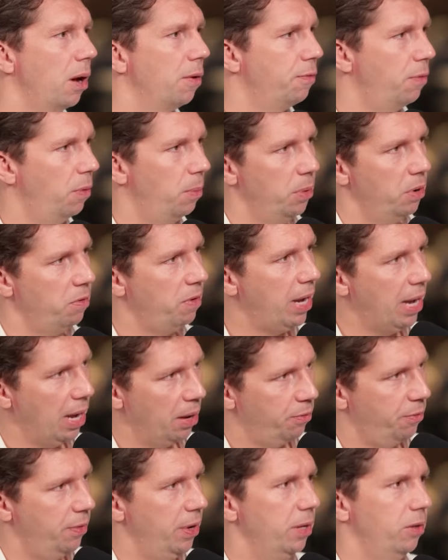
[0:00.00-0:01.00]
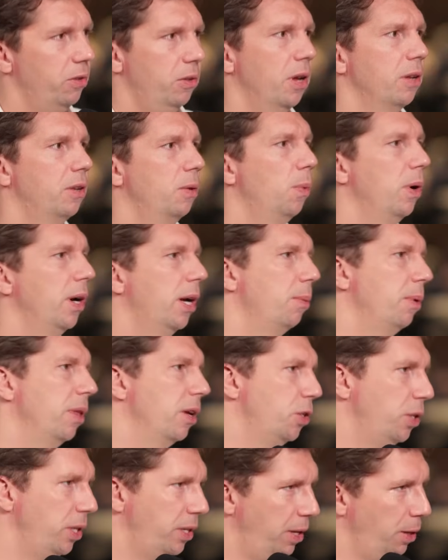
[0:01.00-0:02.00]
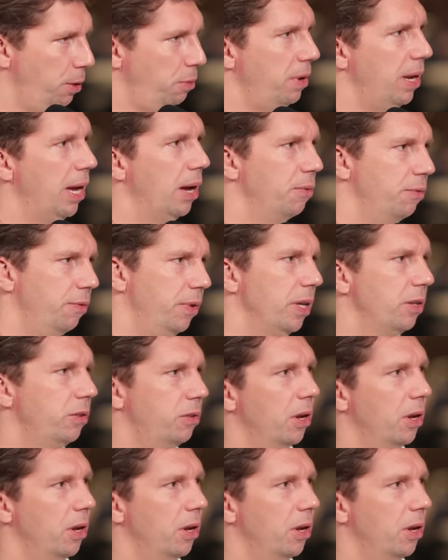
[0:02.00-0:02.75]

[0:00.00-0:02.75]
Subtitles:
our Formula E outfit, started working with our GT3 outfit,